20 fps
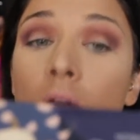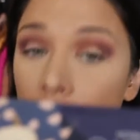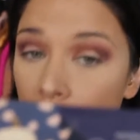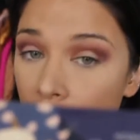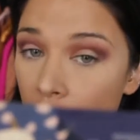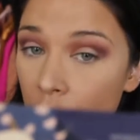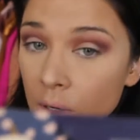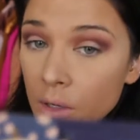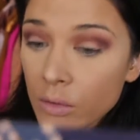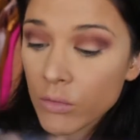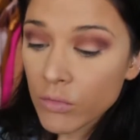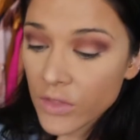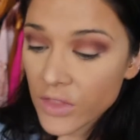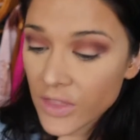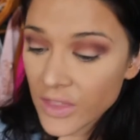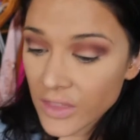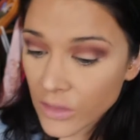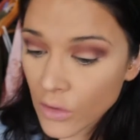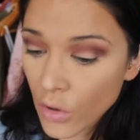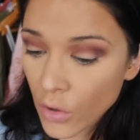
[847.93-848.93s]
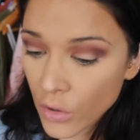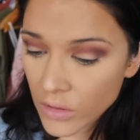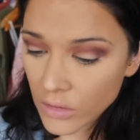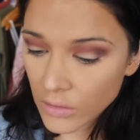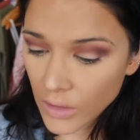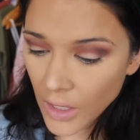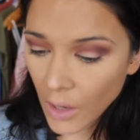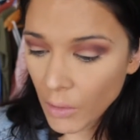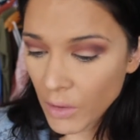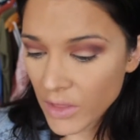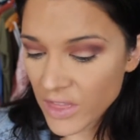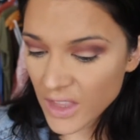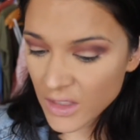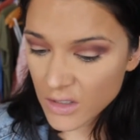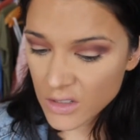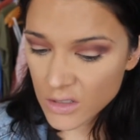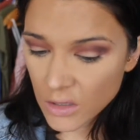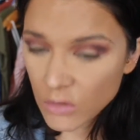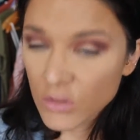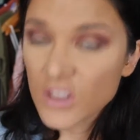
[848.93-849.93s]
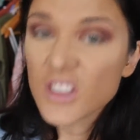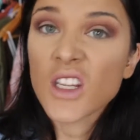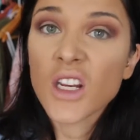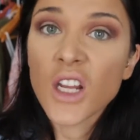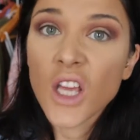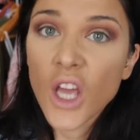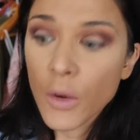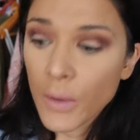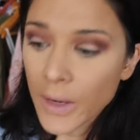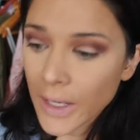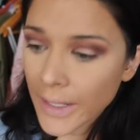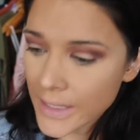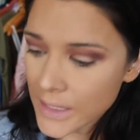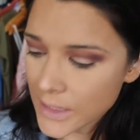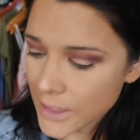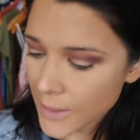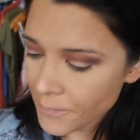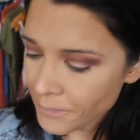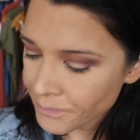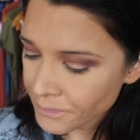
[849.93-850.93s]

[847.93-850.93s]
how I think this look is going to go at least.